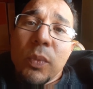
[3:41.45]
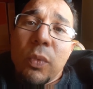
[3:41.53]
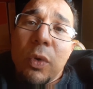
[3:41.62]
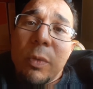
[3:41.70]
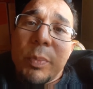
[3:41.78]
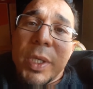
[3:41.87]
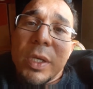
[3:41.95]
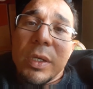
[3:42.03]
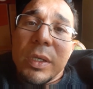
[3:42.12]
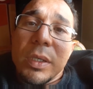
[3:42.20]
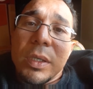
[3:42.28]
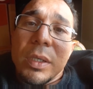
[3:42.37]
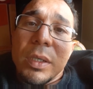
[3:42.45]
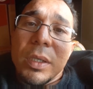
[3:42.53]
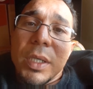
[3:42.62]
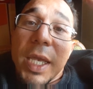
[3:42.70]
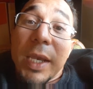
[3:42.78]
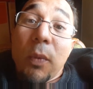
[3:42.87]
will appear
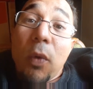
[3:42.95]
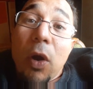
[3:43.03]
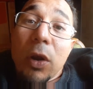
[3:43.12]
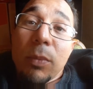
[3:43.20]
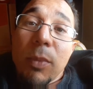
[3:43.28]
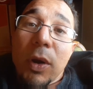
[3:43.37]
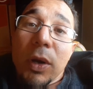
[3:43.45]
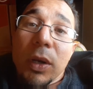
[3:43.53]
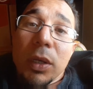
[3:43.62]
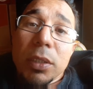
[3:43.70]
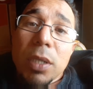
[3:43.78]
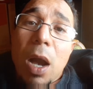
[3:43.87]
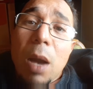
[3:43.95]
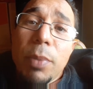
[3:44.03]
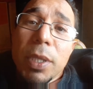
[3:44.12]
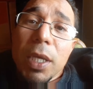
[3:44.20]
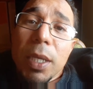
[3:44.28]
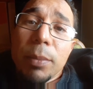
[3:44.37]
like a watermark on top
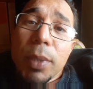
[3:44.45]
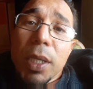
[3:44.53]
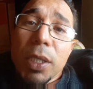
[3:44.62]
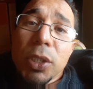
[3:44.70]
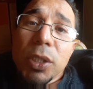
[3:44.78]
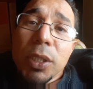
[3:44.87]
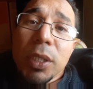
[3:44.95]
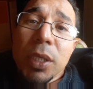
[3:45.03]
of the image,